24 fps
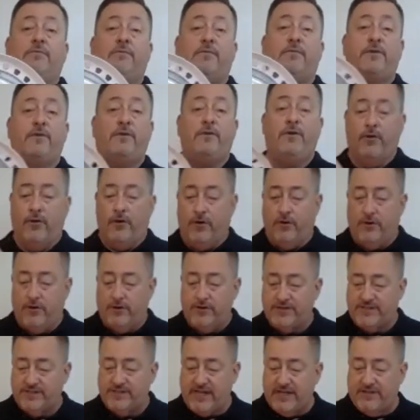your
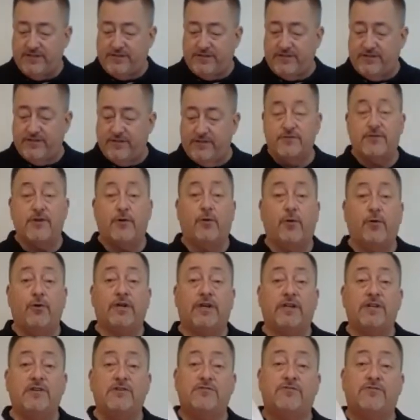sensors or
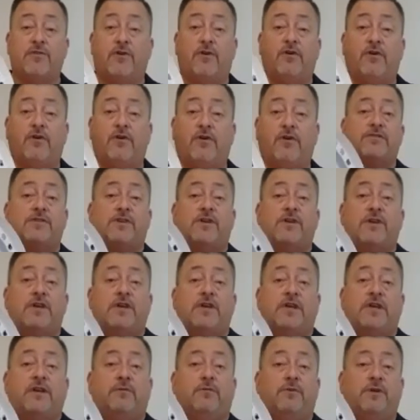controls,
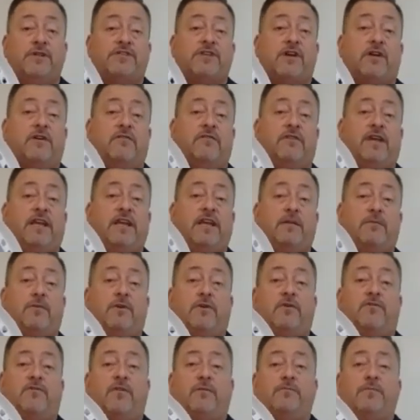which are available
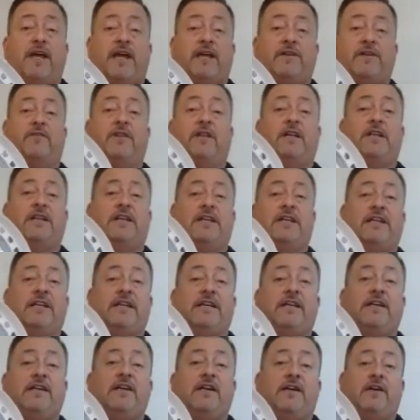from Natural
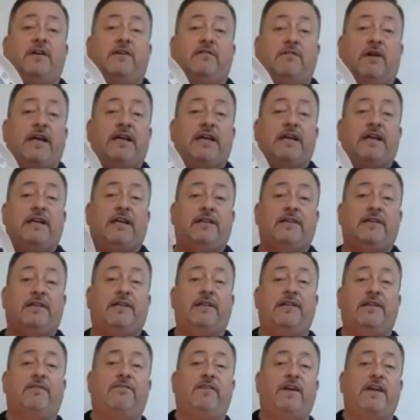LED, right into
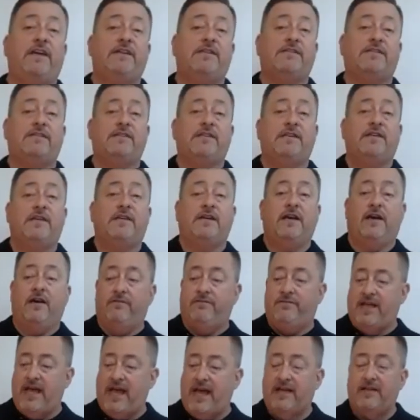the face of
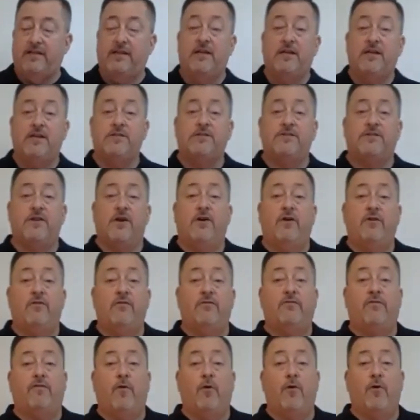that. So
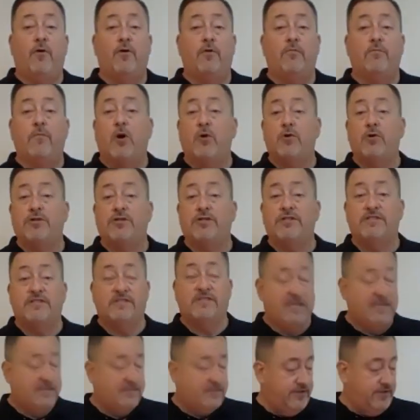for motion
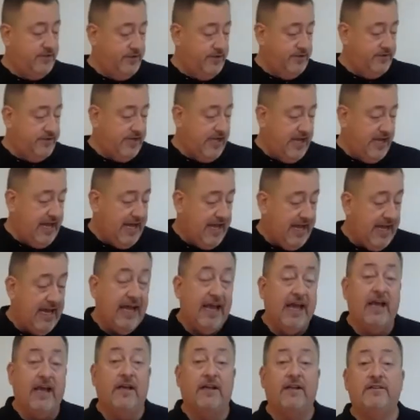sensors,
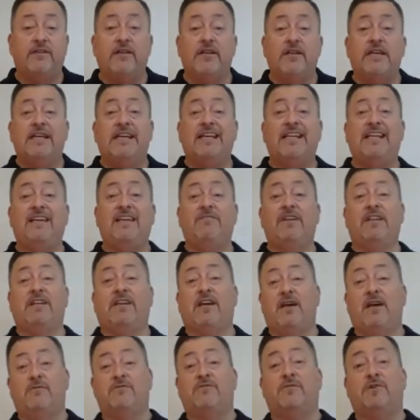and it even
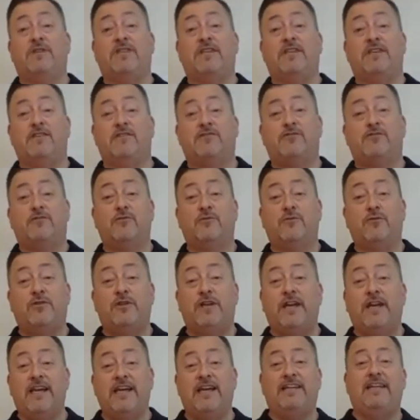comes with this cool
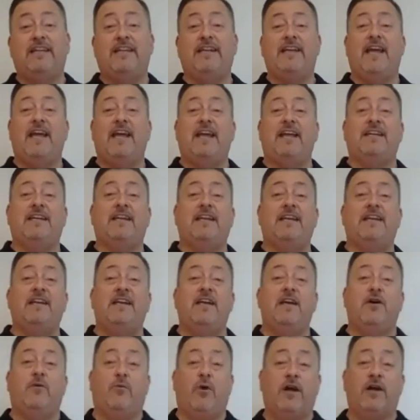handy dandy
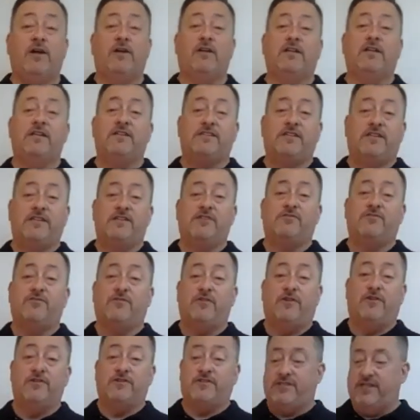wireless
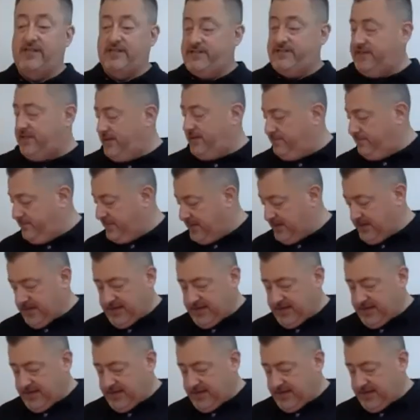control system.